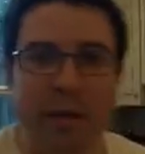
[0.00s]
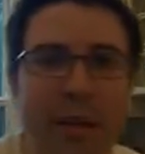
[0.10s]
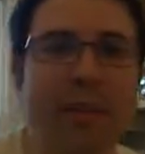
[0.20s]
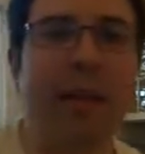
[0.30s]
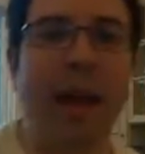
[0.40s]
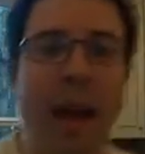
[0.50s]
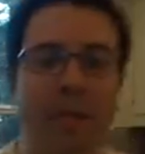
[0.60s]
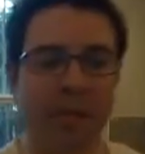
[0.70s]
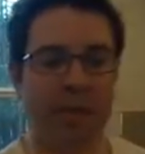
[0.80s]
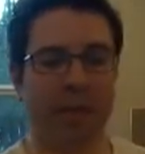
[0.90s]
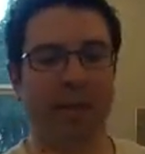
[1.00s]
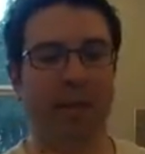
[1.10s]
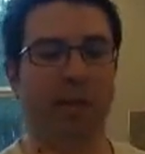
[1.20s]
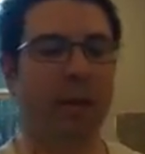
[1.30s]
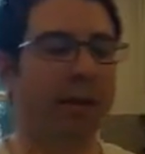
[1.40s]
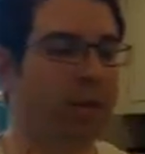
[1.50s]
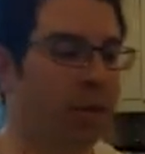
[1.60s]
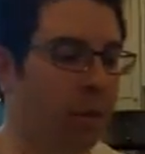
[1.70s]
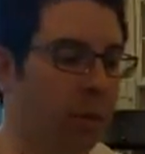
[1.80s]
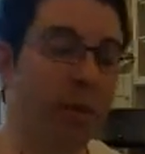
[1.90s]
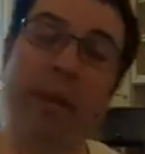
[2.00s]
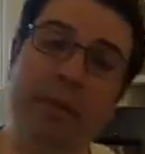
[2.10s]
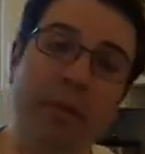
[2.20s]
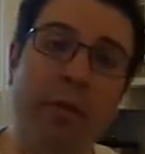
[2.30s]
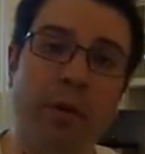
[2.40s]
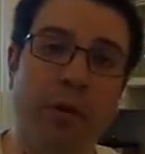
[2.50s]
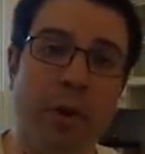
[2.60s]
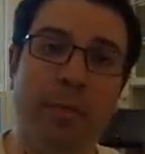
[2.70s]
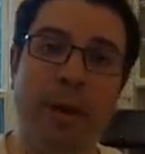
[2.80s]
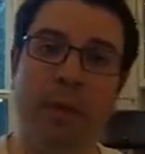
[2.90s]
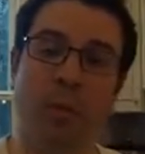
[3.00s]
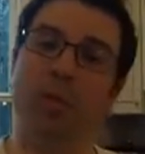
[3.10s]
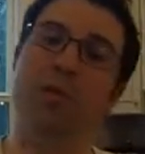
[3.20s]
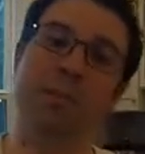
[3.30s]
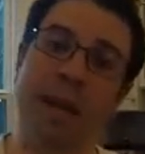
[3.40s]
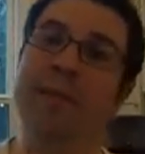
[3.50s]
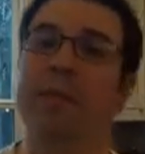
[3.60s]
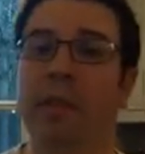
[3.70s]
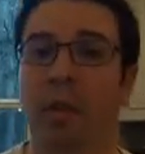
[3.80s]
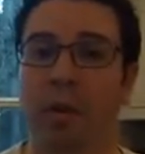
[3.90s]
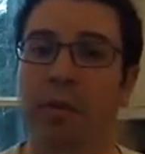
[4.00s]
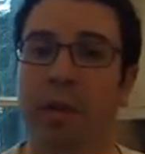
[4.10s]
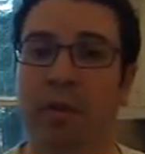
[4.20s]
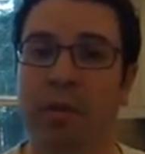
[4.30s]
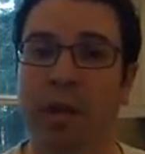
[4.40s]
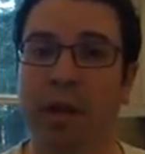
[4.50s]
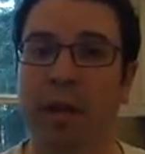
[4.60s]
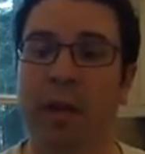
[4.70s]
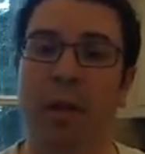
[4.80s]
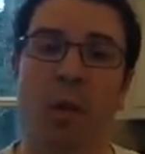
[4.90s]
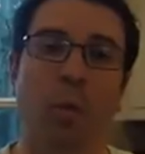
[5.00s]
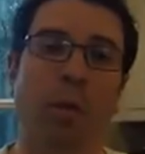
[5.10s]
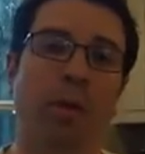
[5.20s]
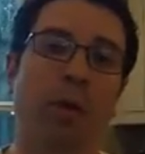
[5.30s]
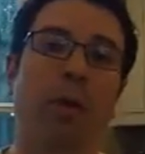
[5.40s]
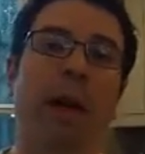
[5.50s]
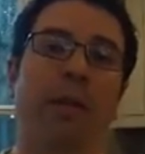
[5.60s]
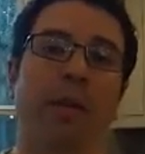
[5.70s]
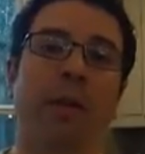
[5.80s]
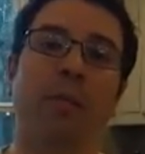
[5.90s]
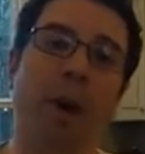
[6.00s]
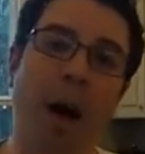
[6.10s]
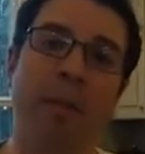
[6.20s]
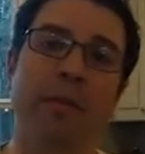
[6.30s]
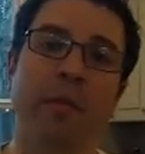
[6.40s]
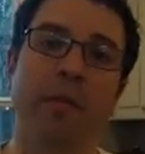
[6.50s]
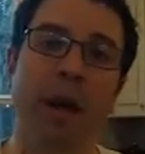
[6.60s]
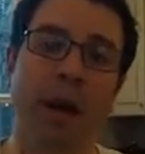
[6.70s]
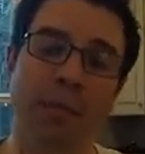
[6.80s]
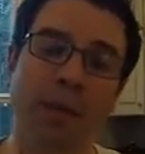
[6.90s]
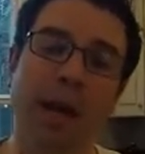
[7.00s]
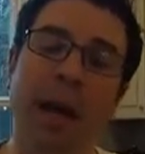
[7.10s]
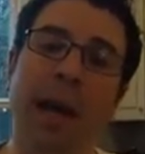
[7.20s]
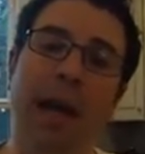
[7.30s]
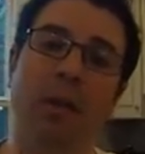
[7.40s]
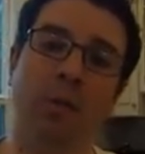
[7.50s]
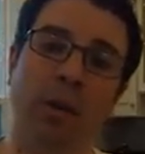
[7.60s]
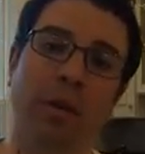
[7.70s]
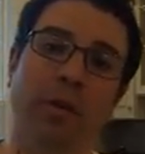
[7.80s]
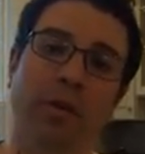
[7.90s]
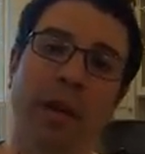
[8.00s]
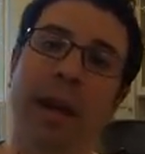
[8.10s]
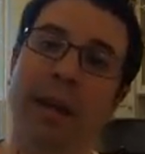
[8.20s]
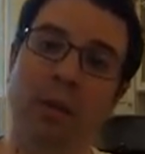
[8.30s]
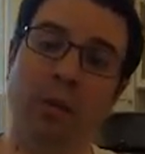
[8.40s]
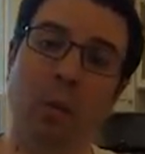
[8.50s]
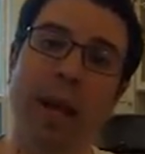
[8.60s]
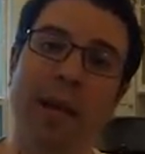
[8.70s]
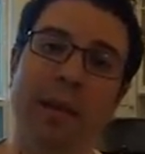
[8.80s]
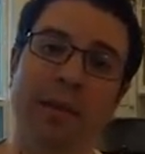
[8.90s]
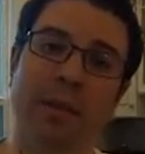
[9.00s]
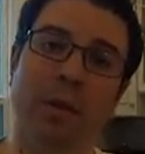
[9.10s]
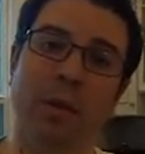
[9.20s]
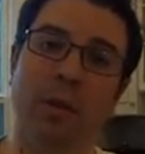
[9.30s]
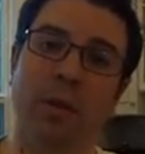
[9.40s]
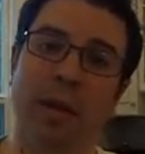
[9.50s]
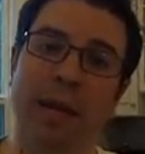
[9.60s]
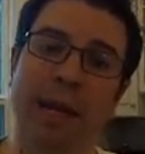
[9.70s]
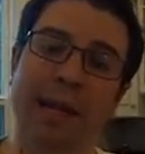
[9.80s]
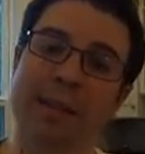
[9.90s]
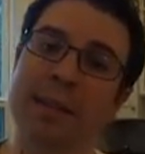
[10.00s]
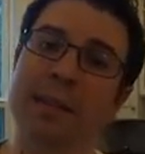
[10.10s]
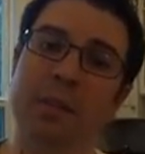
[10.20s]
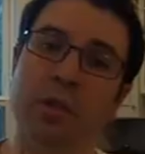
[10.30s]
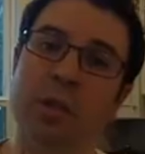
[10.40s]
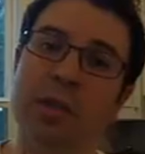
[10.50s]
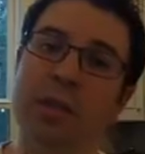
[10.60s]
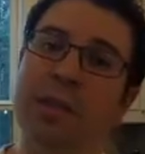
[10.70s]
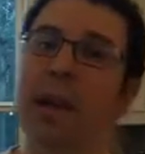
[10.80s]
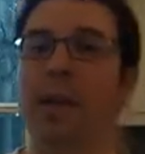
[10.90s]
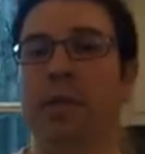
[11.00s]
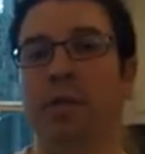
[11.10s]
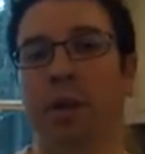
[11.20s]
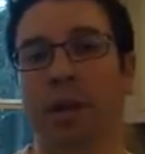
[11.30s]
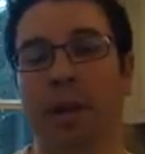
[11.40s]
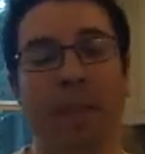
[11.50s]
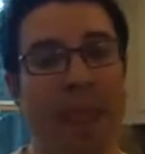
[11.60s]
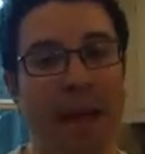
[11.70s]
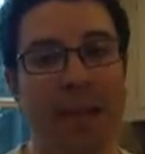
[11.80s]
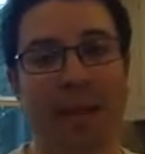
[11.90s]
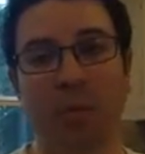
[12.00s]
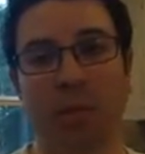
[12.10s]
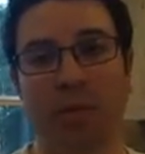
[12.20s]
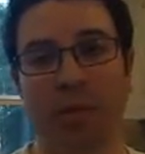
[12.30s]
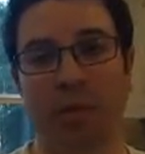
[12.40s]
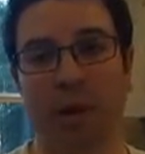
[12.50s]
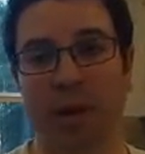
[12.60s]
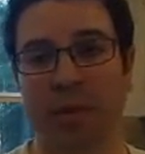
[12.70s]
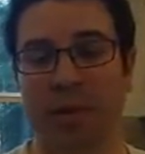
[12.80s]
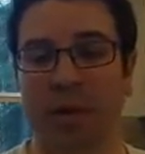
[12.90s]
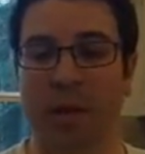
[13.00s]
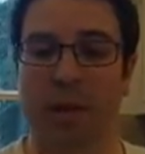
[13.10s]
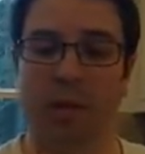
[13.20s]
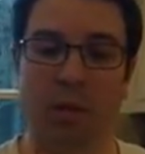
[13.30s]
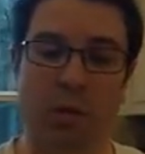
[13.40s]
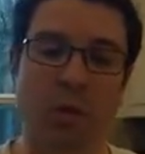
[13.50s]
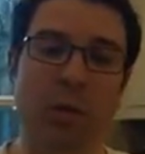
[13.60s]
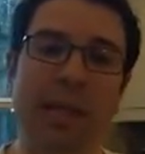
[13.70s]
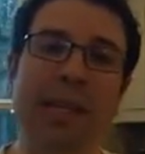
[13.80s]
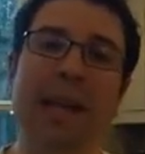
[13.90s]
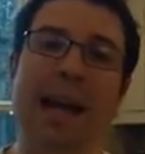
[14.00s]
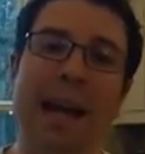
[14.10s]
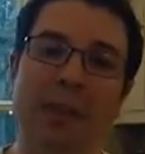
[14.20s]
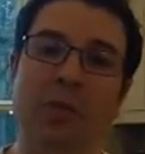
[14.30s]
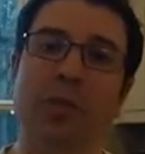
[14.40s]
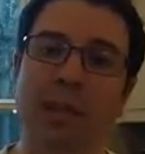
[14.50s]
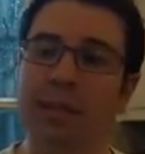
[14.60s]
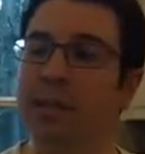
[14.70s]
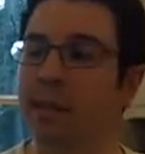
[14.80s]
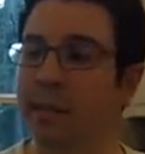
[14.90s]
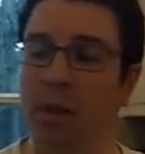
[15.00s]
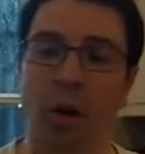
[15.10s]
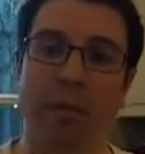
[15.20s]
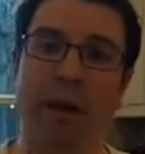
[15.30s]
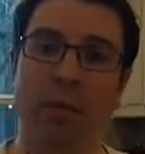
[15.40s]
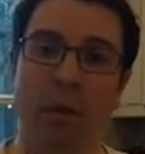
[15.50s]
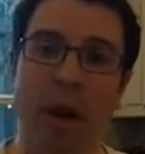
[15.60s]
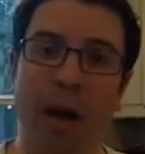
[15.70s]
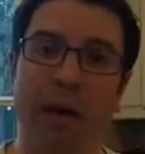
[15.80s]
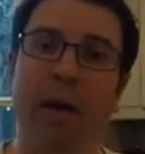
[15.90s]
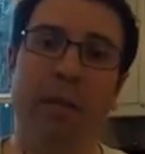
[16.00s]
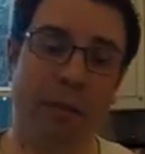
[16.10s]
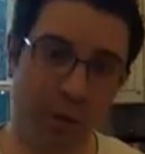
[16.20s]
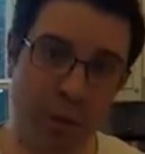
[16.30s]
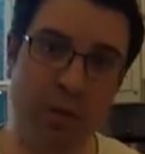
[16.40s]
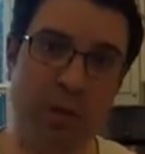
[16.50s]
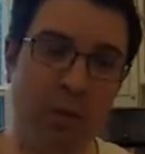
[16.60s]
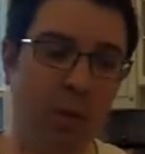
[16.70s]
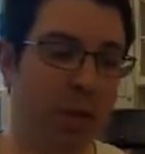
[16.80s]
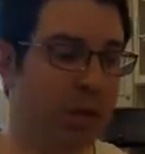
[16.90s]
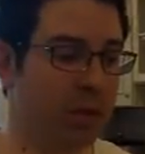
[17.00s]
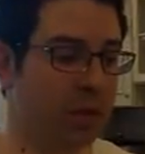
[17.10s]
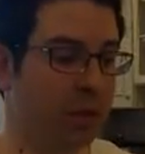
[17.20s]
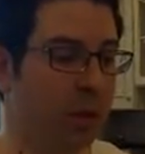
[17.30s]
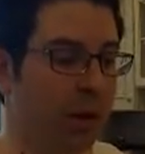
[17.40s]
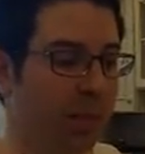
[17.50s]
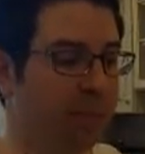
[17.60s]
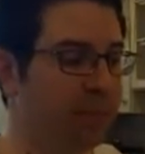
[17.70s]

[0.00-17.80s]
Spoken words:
does everything that you need it to do, even for jerk bait, which is basically horizontal jigging. When you throw it out there, you pop it a few times, and you reel in the slack, and you wait until it sits there just a second or so, and that's when the fish strikes. So you need that extra sensitivity on that rod for those situations as well.